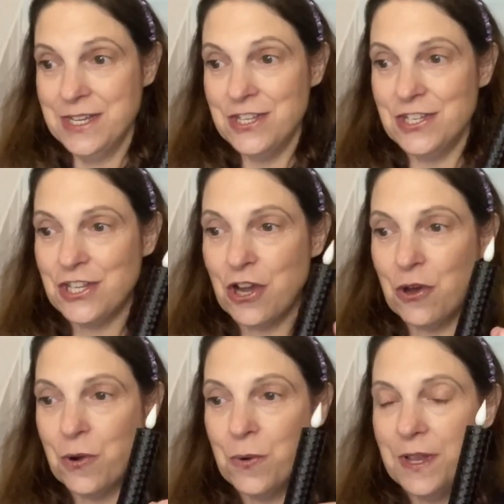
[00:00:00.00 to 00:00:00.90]

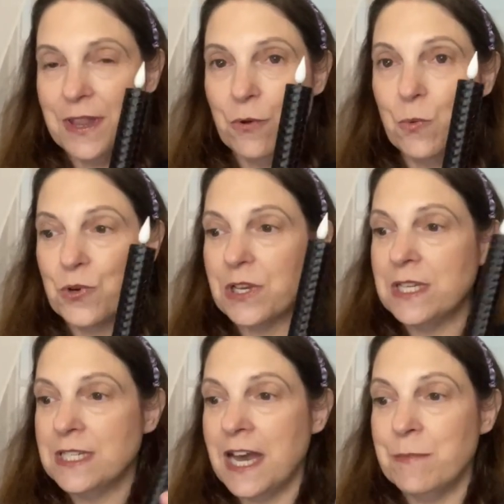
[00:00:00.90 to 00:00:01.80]
So the
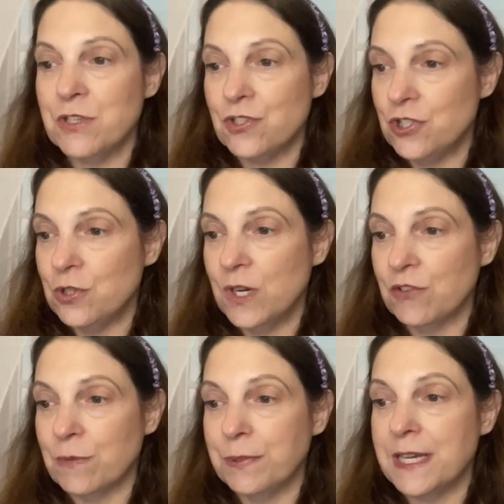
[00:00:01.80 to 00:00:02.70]
working time is
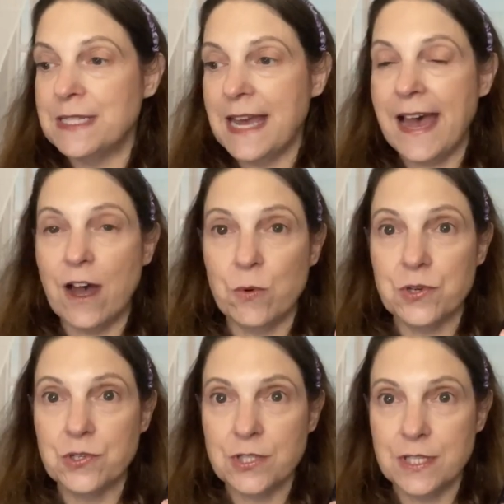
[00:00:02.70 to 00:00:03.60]
200 plus
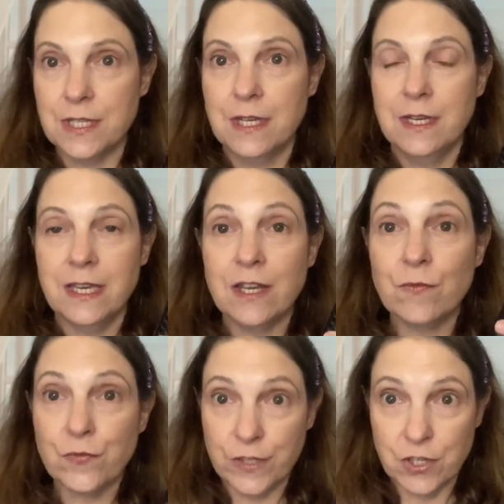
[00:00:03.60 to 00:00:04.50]
hours in
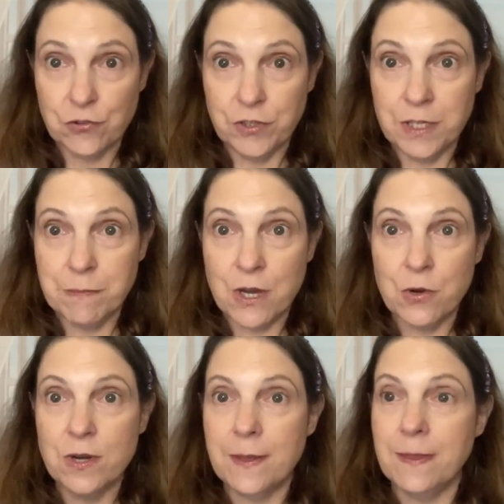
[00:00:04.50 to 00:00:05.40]
flickering
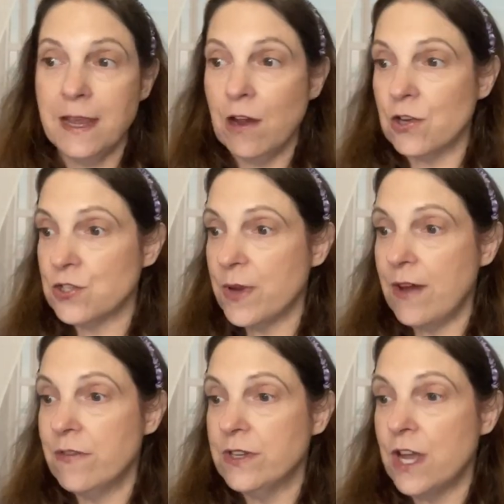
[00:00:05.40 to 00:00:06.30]
mode and they also
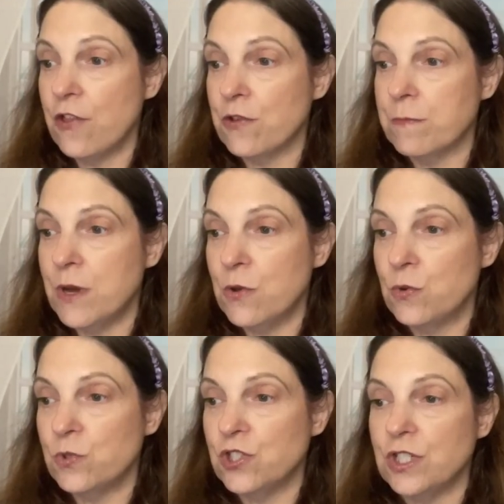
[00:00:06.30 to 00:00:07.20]
have another mode
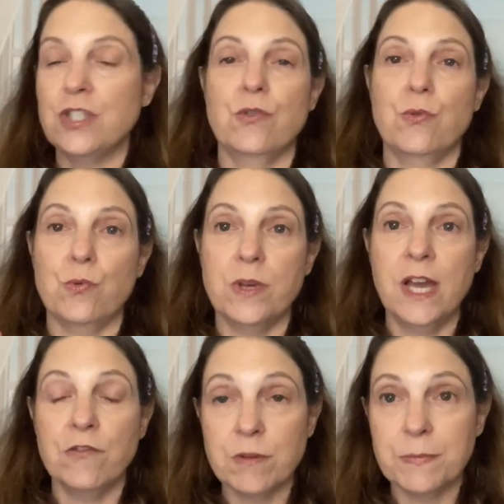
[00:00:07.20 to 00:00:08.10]
which is
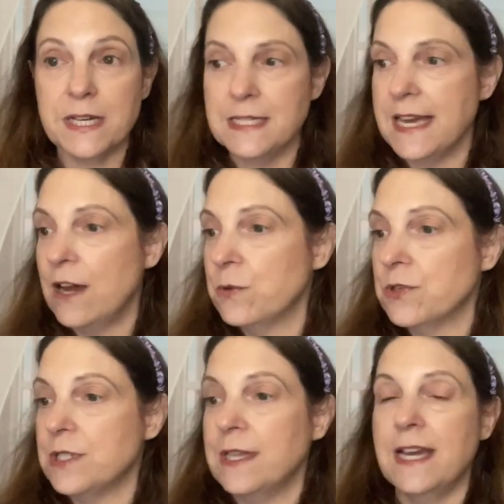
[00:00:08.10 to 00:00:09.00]
300 plus
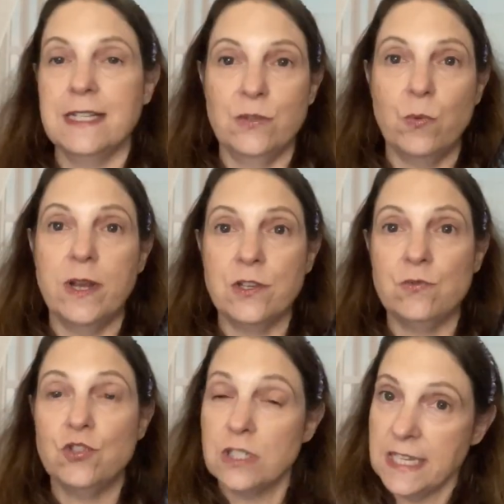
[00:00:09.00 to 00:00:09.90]
hours and that's when
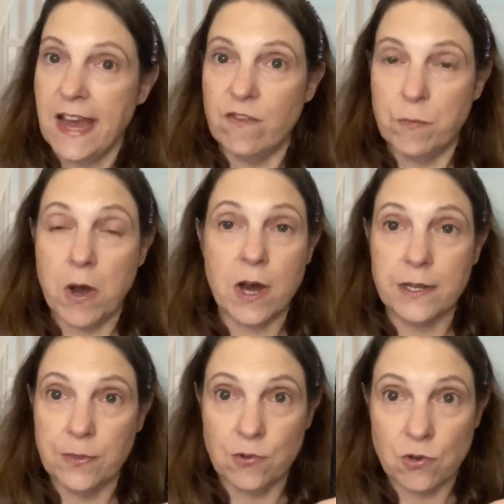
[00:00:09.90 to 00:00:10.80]
you just have them on
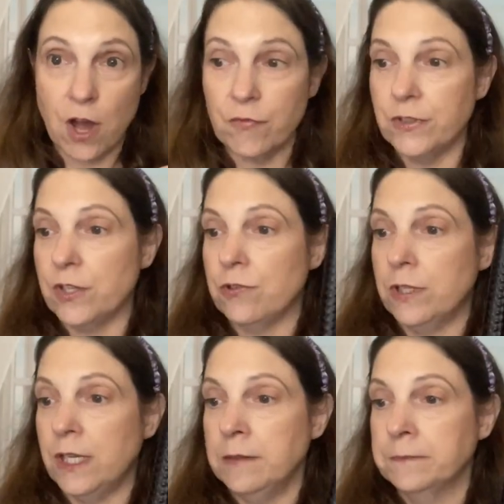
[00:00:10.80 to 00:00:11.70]
and they're not
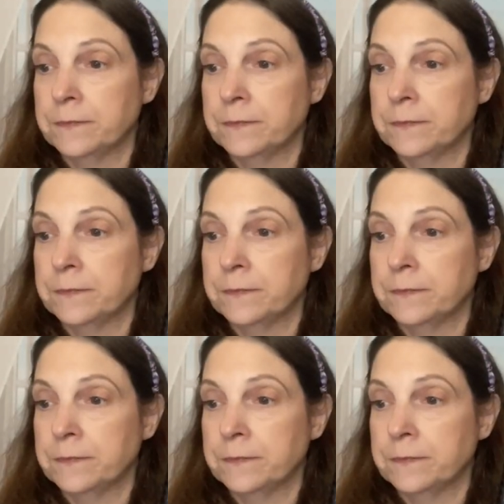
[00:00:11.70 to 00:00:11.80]
flickering.